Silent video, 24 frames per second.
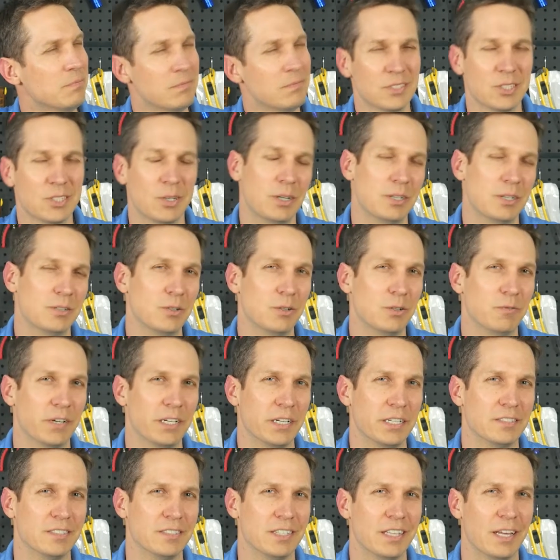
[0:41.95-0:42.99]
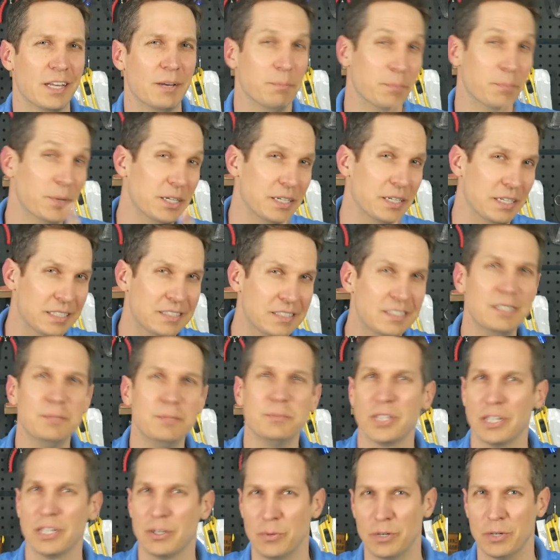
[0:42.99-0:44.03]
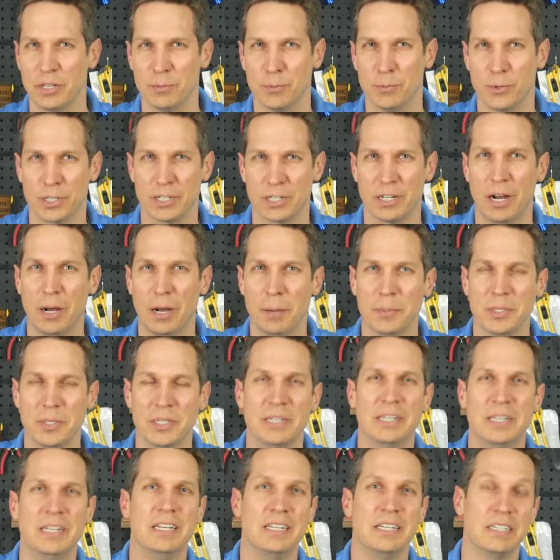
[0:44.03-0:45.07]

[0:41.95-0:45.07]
So I don't know if I can say that, but it seems like one of the more common